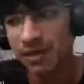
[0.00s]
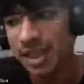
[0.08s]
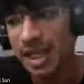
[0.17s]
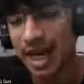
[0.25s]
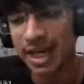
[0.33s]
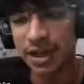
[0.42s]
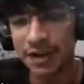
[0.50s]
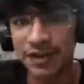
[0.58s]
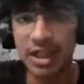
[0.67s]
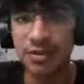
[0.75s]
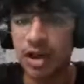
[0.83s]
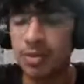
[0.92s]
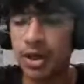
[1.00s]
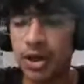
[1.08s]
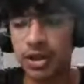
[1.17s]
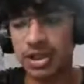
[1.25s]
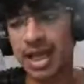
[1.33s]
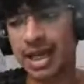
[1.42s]
You should believe in the idea of
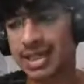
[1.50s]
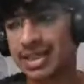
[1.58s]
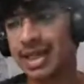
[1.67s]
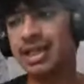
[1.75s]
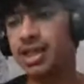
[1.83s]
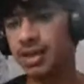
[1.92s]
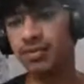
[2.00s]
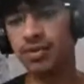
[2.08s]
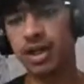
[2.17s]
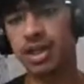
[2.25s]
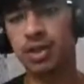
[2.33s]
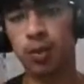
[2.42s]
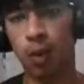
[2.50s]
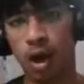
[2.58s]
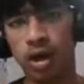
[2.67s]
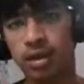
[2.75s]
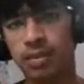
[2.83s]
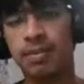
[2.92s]
teamwork because, like I said, teamwork is
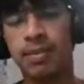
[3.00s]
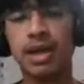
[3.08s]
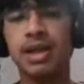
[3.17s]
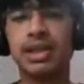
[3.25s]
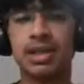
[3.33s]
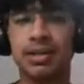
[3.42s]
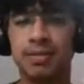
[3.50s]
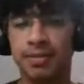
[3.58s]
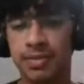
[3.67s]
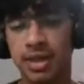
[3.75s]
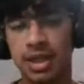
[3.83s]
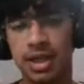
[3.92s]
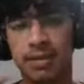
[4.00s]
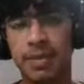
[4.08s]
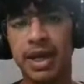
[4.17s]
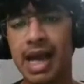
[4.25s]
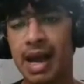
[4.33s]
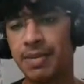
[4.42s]
what builds
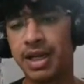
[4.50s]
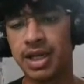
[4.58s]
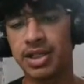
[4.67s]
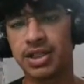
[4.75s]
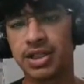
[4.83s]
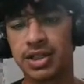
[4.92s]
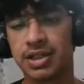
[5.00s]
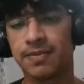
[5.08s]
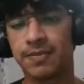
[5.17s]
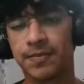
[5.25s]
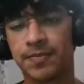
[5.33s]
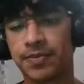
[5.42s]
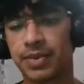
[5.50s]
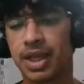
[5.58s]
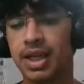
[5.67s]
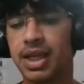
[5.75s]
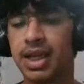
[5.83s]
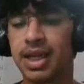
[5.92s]
big applications.
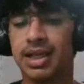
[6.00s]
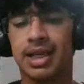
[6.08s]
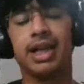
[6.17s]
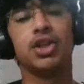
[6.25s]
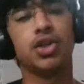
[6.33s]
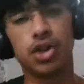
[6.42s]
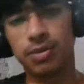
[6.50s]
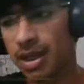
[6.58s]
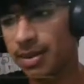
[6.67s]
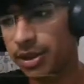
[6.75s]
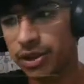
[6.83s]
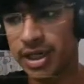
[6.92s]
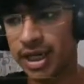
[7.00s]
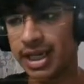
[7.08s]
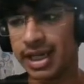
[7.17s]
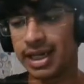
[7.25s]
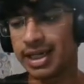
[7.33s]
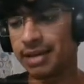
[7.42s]
And you should be
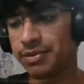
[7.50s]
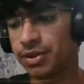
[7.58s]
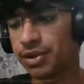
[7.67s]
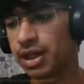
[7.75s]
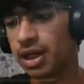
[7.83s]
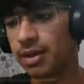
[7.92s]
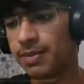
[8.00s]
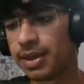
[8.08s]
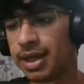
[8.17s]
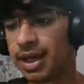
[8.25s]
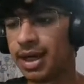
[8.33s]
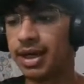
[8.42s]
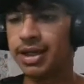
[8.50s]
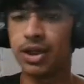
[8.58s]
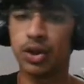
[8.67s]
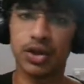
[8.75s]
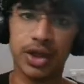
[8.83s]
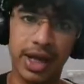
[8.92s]
able to dedicate time to the
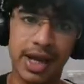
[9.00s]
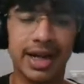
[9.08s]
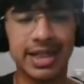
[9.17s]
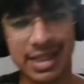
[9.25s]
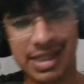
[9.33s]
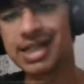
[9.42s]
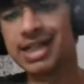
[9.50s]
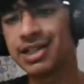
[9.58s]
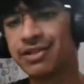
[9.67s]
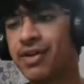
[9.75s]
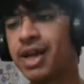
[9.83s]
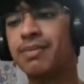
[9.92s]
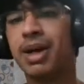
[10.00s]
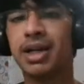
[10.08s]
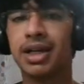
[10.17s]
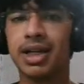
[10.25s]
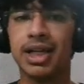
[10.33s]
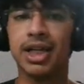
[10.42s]
class. Getting selected is
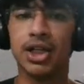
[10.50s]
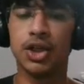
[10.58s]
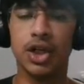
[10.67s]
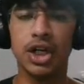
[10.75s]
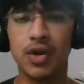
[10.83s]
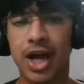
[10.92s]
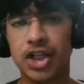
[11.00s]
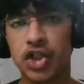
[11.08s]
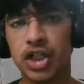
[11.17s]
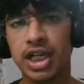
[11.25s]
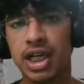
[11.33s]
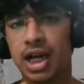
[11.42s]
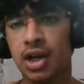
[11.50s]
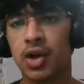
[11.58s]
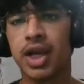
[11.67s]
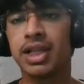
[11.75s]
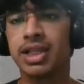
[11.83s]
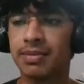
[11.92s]
fine, but you need to actually
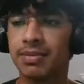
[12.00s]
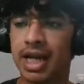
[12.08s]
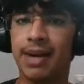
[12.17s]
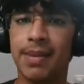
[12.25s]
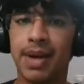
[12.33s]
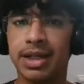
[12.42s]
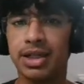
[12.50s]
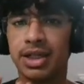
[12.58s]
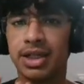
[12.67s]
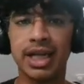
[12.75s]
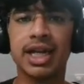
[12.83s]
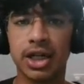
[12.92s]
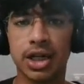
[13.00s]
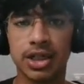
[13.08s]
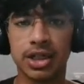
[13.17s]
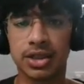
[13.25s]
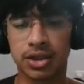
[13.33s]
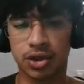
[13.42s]
allocate some time and dedicate
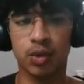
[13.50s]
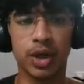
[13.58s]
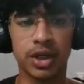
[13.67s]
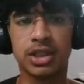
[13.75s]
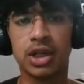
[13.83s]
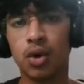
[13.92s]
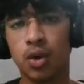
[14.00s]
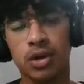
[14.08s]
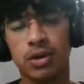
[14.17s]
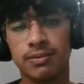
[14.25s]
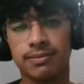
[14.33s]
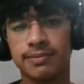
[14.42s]
towards the goal.